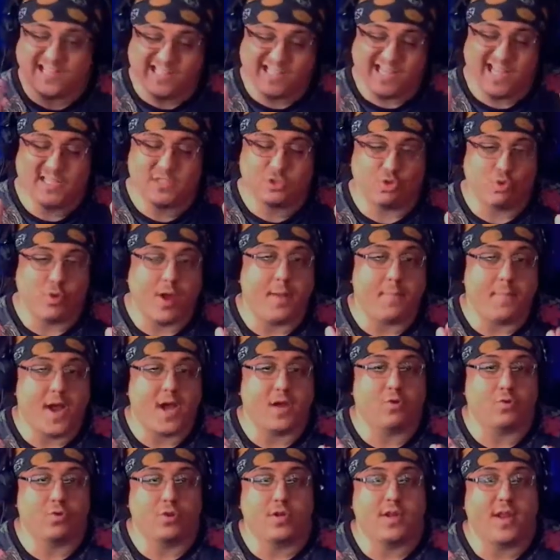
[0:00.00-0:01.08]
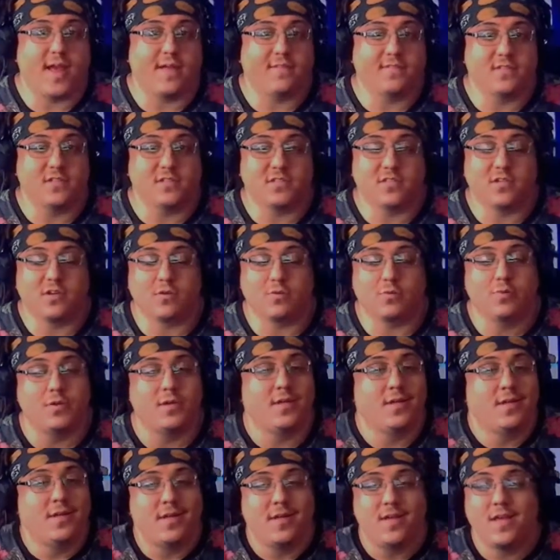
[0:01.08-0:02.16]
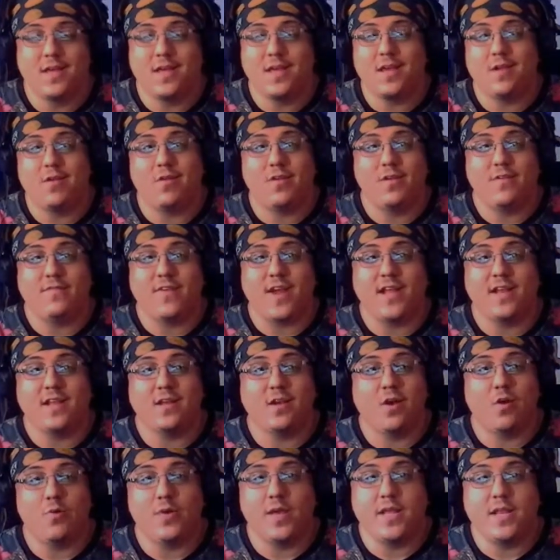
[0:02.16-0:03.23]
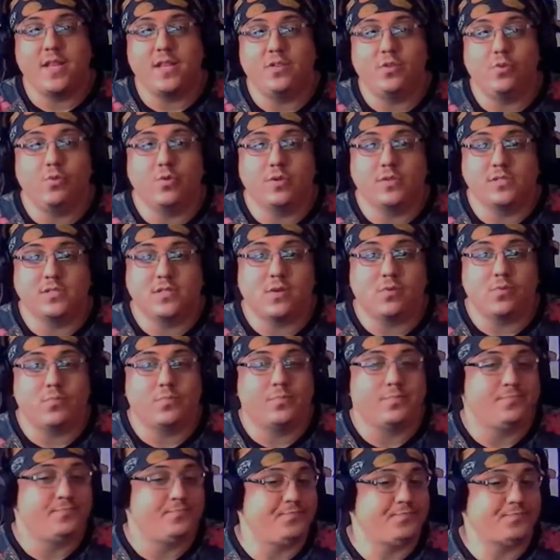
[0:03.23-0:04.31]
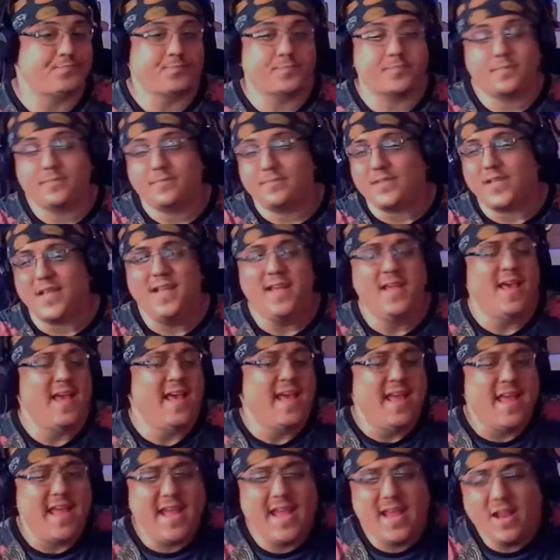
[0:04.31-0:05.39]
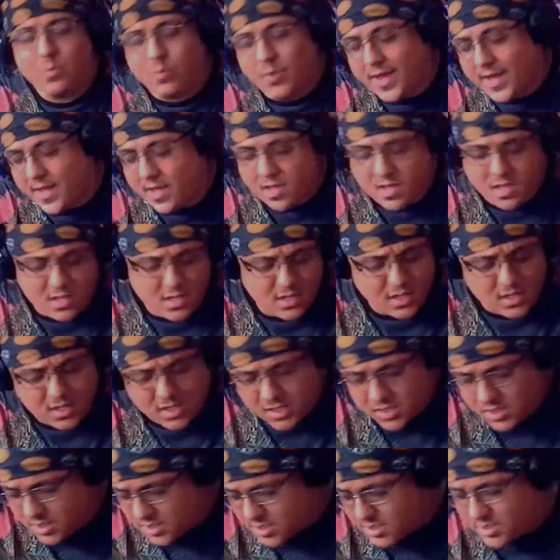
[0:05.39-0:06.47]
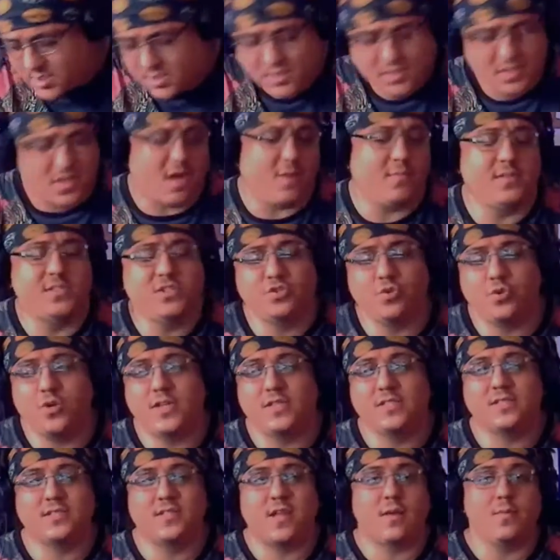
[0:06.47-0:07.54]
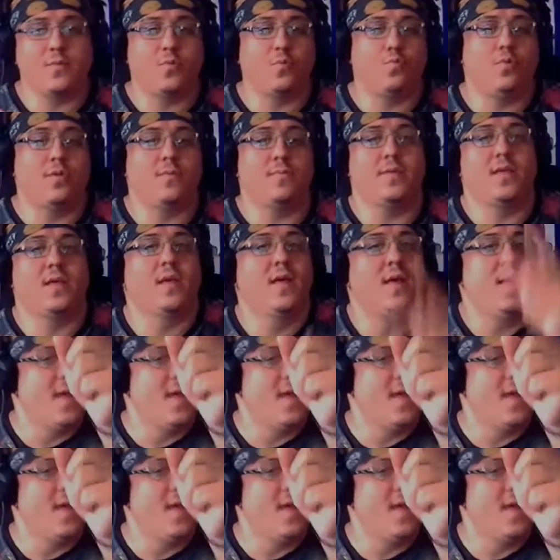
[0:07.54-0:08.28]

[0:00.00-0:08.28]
That's who I modeled it after. So you know, you're ready to go in and do it. So anyway, come enjoy this W with me.